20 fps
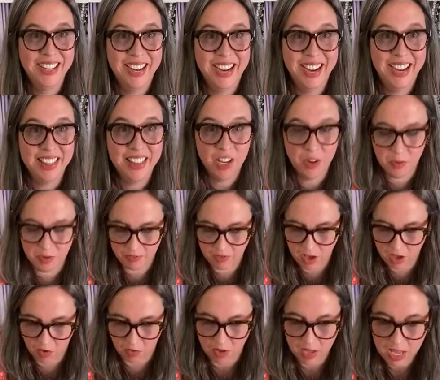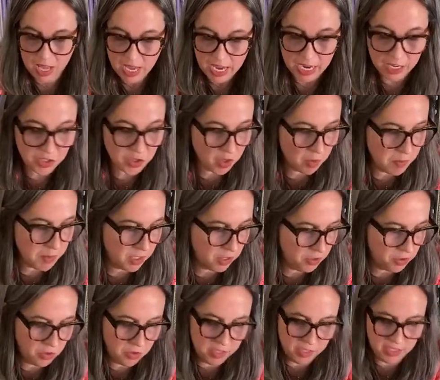And there we go. And so I'm going to
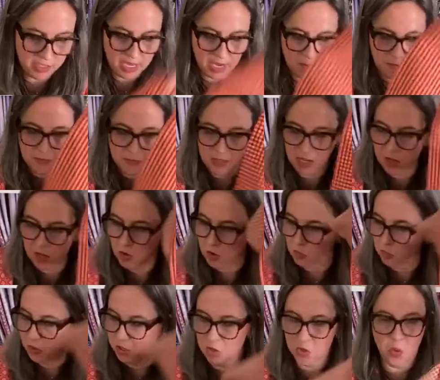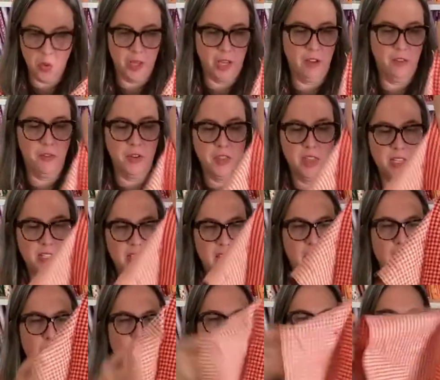do the same thing real quick for the
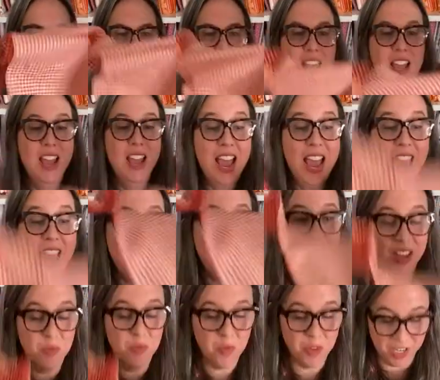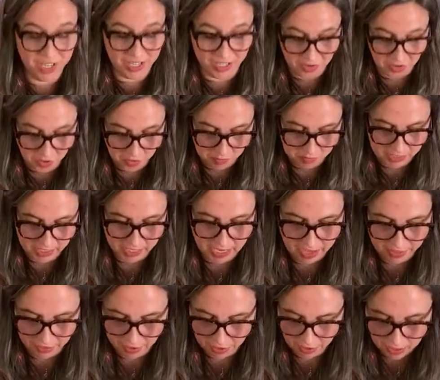second one, and then we're going to glue them
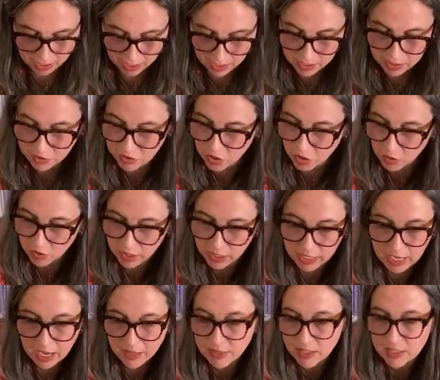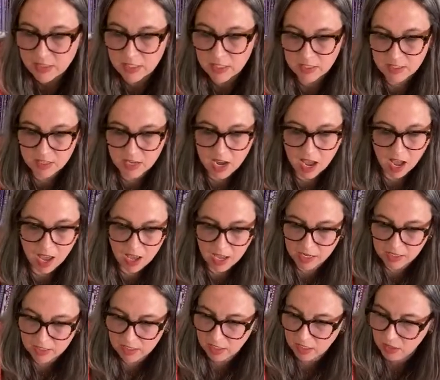together. So again, this is
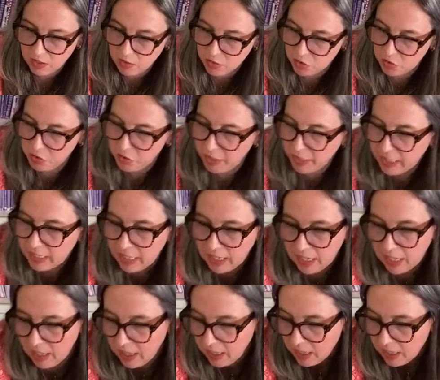not tricky.